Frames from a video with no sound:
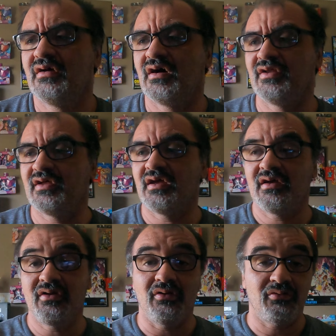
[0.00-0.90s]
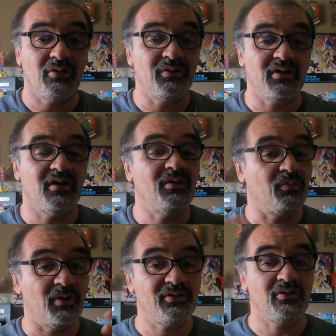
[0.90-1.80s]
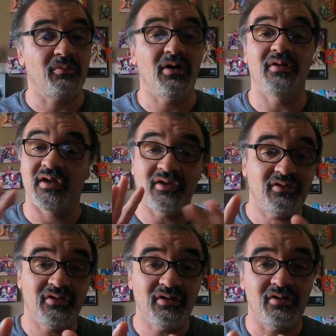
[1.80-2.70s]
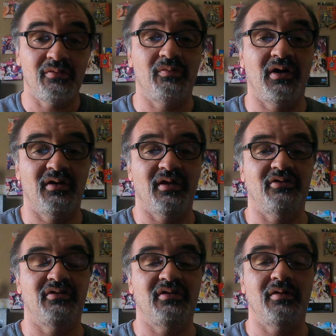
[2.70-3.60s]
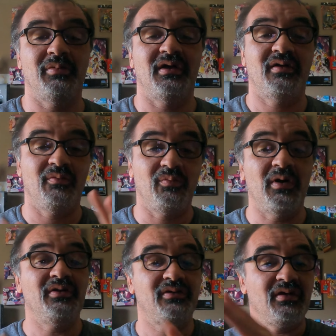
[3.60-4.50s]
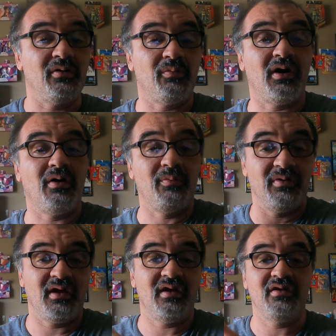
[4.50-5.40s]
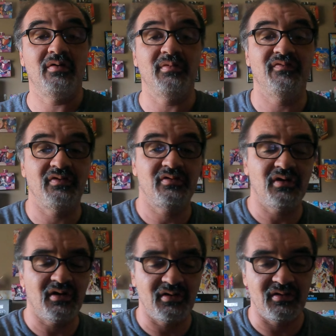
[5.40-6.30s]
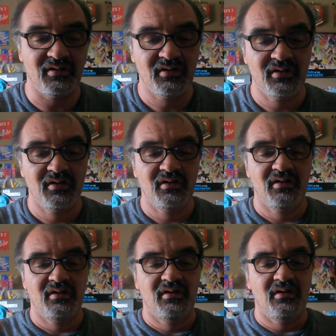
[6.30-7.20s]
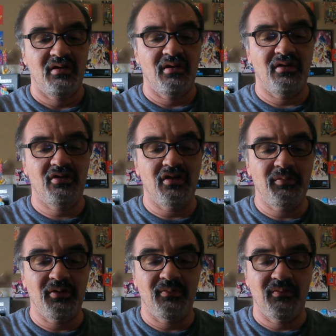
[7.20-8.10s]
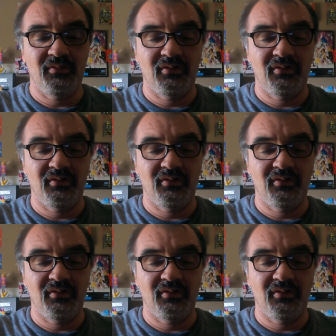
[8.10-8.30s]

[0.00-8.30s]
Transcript: Uh, that, you know, Tony Khan once in a while, he hasn't done it in a while, I should say, but once in a while when A E W first started, it's going to be